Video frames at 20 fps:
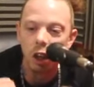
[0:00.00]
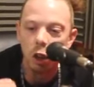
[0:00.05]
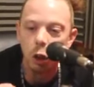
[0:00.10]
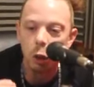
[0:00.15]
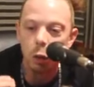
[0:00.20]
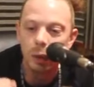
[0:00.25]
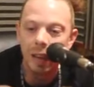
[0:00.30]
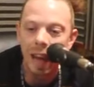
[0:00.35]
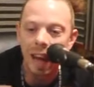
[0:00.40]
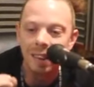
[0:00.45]

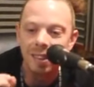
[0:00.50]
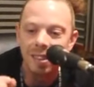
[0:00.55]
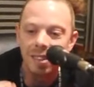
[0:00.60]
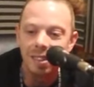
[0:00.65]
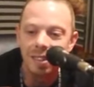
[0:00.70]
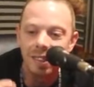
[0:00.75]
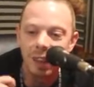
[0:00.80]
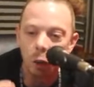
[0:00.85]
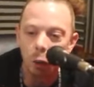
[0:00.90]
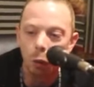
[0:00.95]
you can
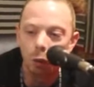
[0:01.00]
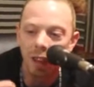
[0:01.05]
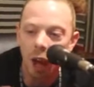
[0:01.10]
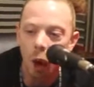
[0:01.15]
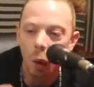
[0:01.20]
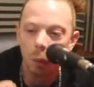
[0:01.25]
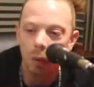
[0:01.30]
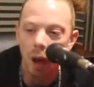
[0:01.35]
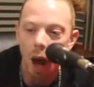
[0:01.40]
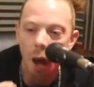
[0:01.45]
still
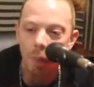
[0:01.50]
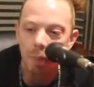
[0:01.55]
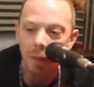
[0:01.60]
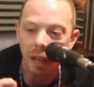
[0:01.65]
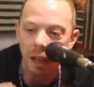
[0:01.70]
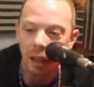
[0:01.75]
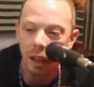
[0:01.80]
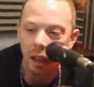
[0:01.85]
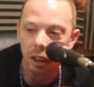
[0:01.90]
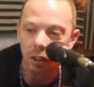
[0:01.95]
tell that
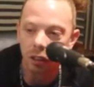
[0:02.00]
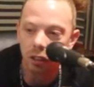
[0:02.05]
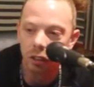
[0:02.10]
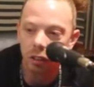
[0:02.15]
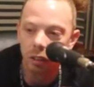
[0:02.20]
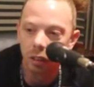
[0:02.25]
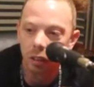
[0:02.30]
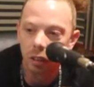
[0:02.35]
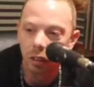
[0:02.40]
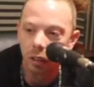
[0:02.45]
I'm
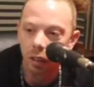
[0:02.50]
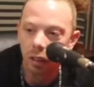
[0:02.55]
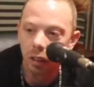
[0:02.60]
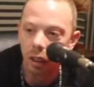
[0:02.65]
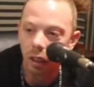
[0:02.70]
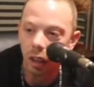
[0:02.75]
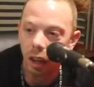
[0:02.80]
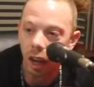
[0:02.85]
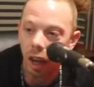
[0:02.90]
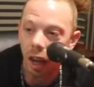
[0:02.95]
English.
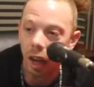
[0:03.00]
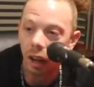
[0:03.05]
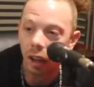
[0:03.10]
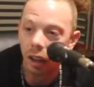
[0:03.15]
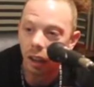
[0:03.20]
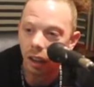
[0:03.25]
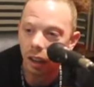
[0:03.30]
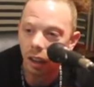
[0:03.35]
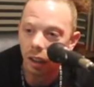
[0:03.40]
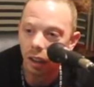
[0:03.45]
Mm-hmm. Yep. Yeah.